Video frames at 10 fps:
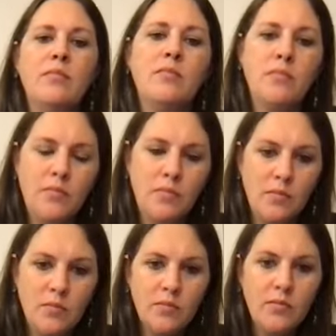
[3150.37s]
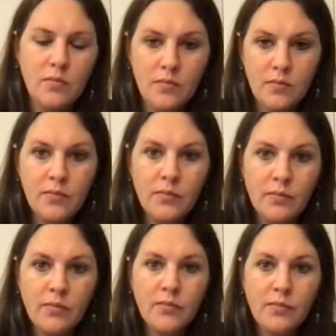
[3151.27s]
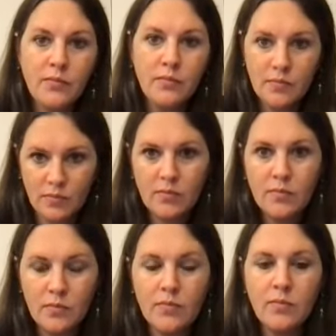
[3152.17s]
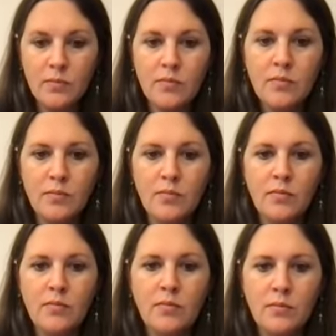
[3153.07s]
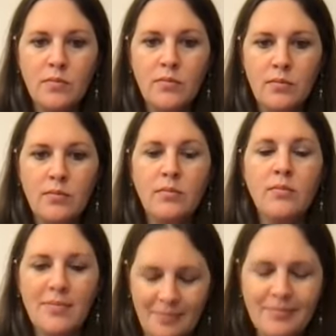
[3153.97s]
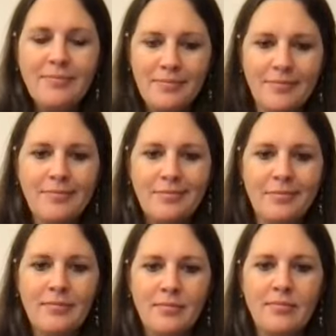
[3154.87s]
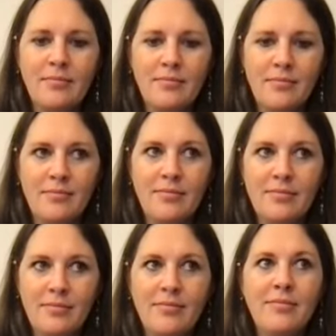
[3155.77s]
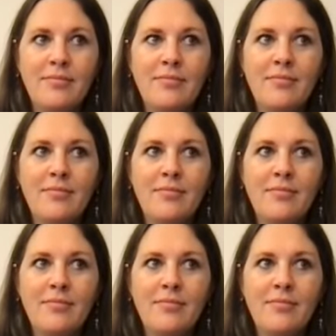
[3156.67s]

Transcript: The person shown says nothing.